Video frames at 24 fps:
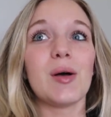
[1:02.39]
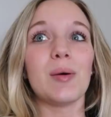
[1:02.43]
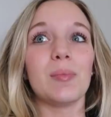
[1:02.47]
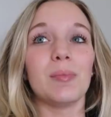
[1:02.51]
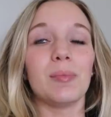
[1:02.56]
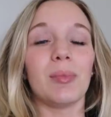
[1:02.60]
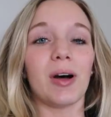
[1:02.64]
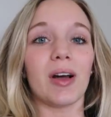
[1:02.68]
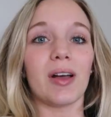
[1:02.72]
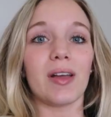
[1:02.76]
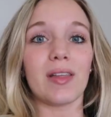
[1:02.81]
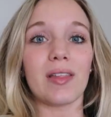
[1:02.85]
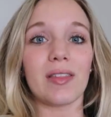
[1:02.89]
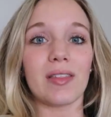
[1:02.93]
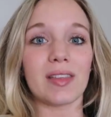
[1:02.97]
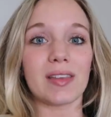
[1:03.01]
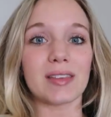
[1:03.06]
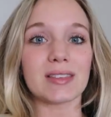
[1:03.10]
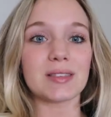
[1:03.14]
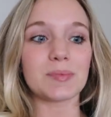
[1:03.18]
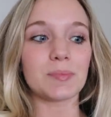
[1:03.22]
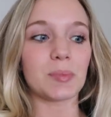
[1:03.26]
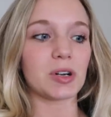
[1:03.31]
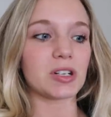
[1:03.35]
but
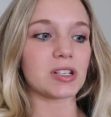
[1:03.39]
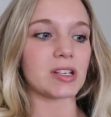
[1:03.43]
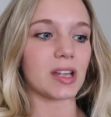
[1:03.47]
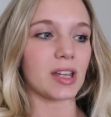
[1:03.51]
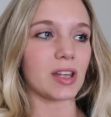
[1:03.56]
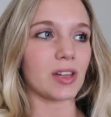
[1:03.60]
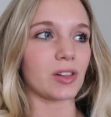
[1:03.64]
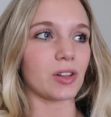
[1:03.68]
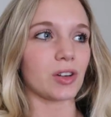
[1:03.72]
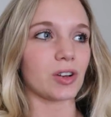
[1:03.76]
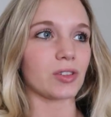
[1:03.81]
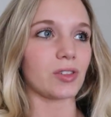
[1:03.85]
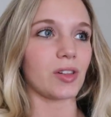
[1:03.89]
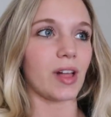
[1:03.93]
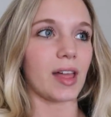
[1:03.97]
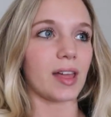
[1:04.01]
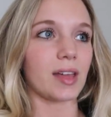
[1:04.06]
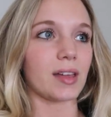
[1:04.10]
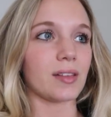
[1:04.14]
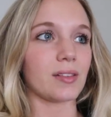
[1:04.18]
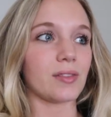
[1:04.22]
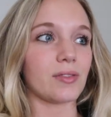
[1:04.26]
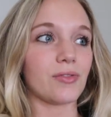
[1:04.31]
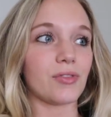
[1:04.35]
this particular
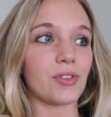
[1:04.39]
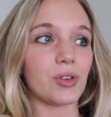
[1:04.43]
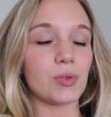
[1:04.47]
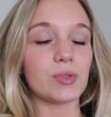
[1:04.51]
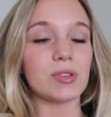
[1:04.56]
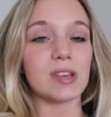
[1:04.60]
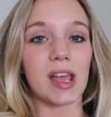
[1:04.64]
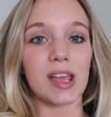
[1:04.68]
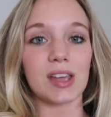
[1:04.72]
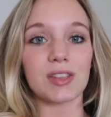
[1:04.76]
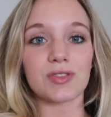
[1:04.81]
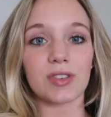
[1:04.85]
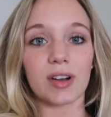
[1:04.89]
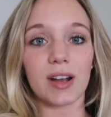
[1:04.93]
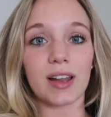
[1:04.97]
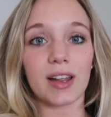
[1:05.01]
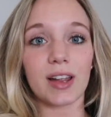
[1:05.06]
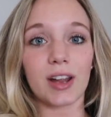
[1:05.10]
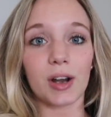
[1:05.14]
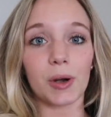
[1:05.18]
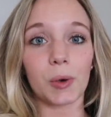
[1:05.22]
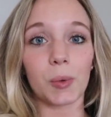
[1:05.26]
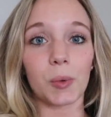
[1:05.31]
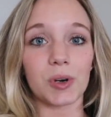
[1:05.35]
like few days right
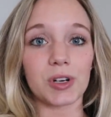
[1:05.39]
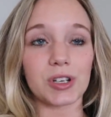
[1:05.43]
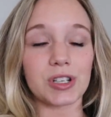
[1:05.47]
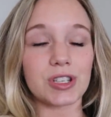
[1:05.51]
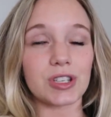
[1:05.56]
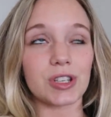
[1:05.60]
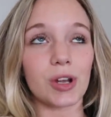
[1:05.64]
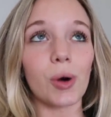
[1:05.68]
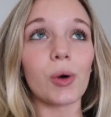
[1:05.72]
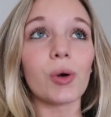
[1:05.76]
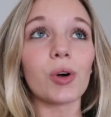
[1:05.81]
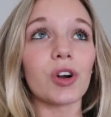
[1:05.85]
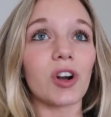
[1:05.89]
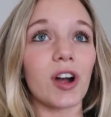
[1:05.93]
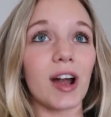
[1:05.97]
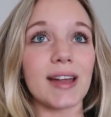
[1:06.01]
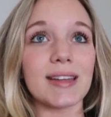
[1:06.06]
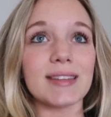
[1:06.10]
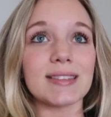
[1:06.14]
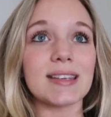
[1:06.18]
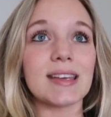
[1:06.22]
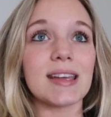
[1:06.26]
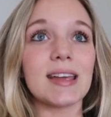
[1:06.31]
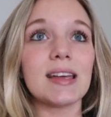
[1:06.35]
here were so
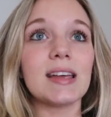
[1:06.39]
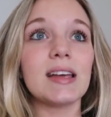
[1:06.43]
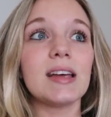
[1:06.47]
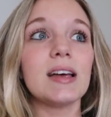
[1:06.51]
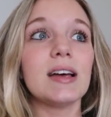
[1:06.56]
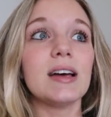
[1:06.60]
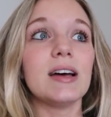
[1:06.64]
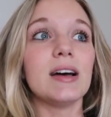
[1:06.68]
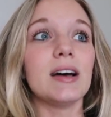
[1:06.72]
crazy.